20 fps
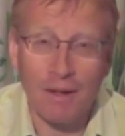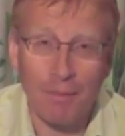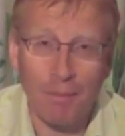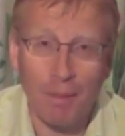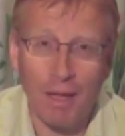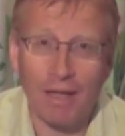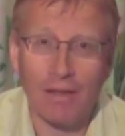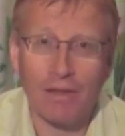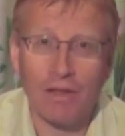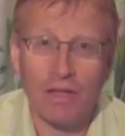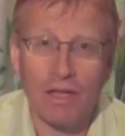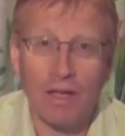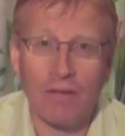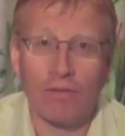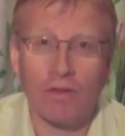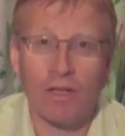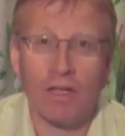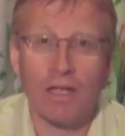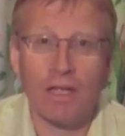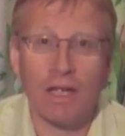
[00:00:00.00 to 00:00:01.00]
back in the
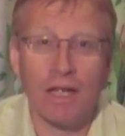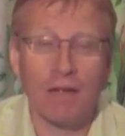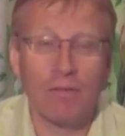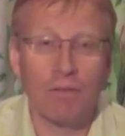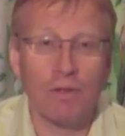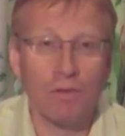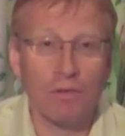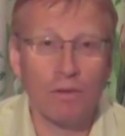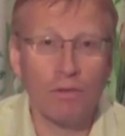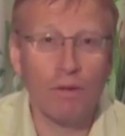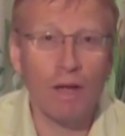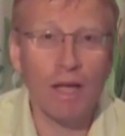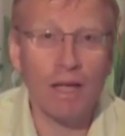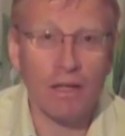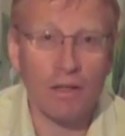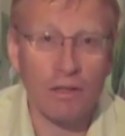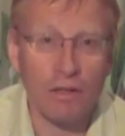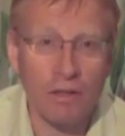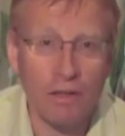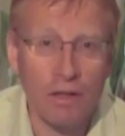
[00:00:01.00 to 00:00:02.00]
70s, hair was all the
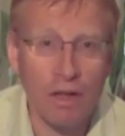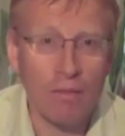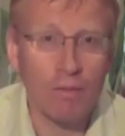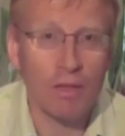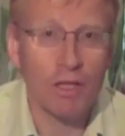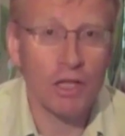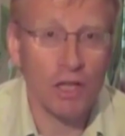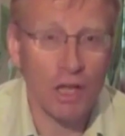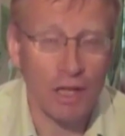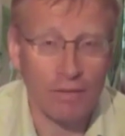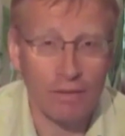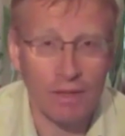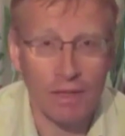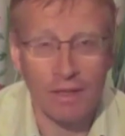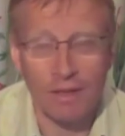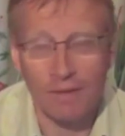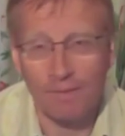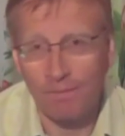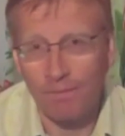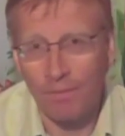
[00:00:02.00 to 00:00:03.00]
rage. Nobody shaved
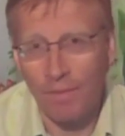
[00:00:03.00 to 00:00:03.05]
it.